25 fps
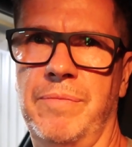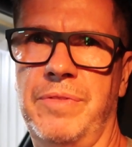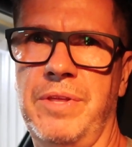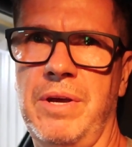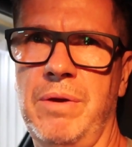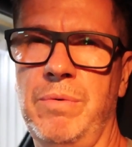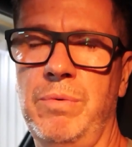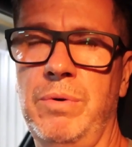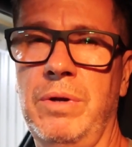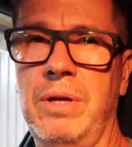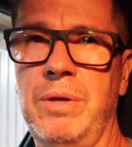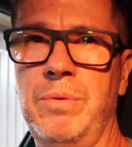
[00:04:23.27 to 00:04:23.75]

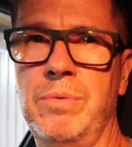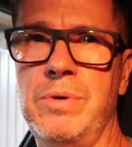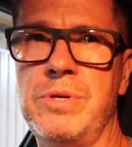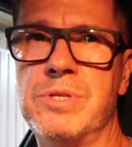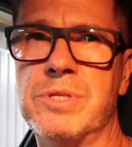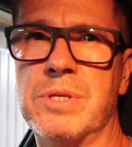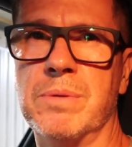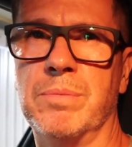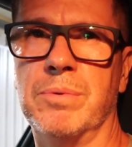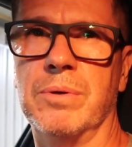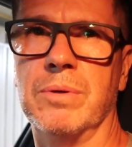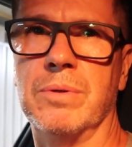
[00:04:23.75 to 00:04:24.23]
They're really
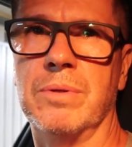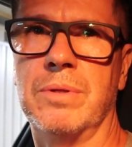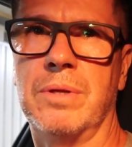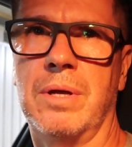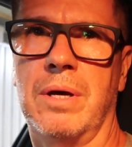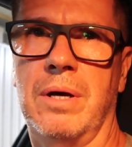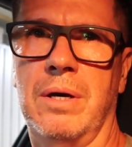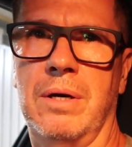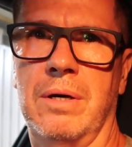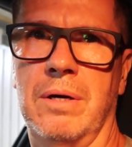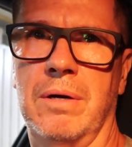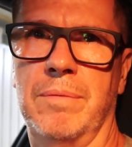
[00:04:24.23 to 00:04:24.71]
reasonable.
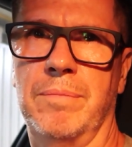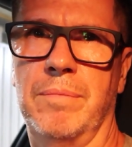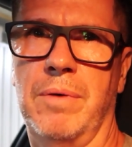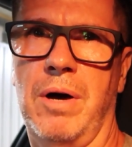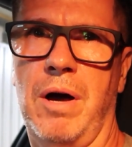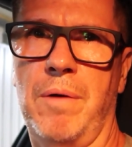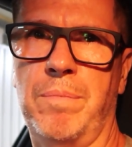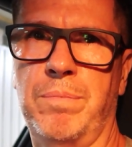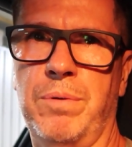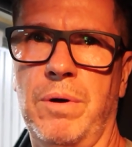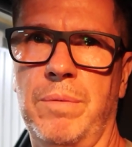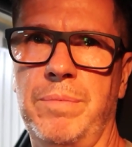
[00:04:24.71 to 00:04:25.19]

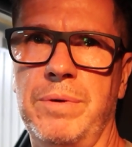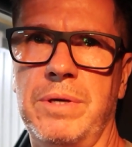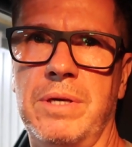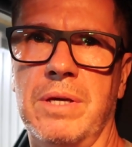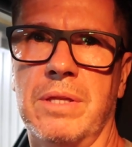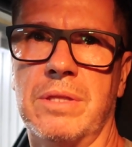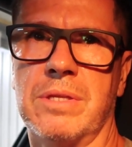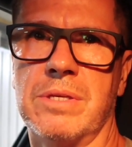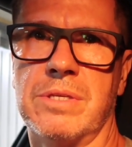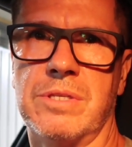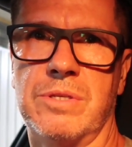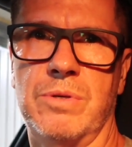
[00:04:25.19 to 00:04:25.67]
I'll probably
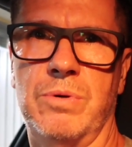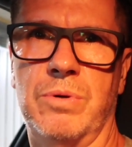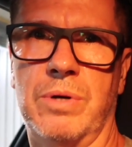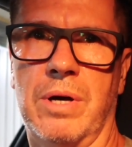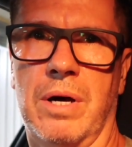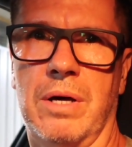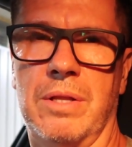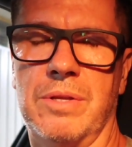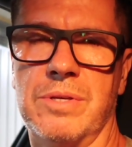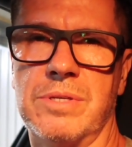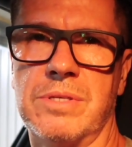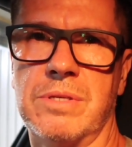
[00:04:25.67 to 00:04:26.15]
get the seal
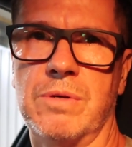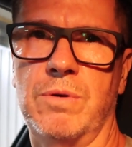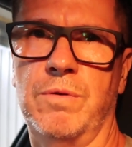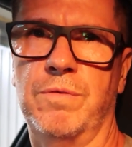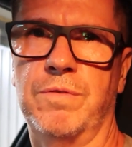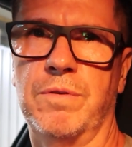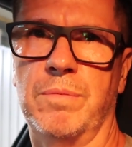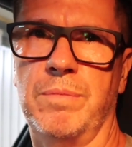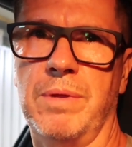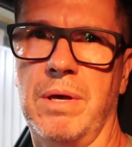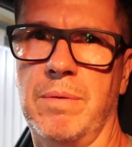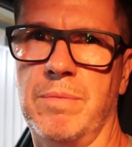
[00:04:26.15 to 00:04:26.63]

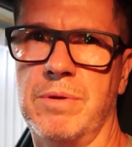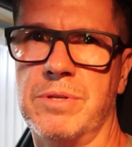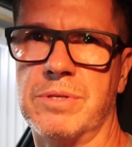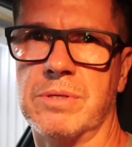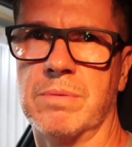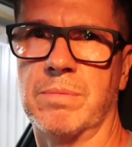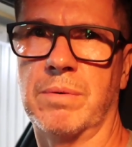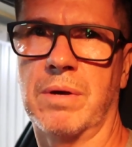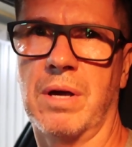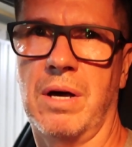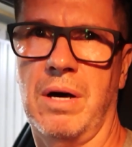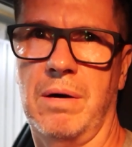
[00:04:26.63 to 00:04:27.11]
from them and
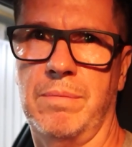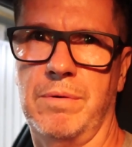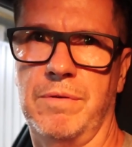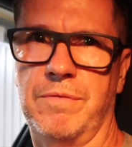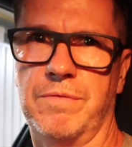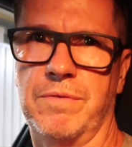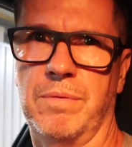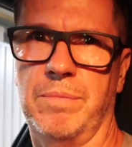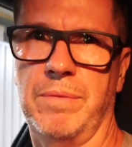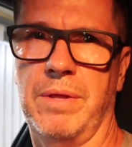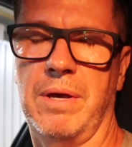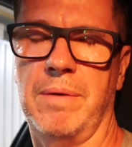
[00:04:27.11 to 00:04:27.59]
some
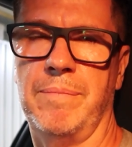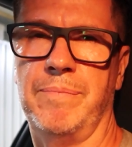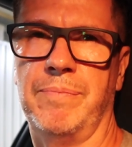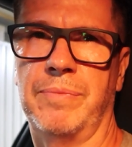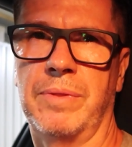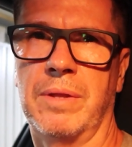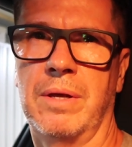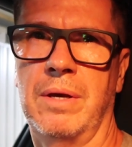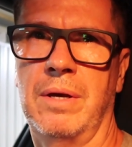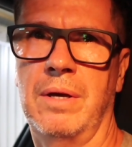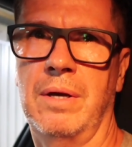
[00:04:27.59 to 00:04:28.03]
carbon from them.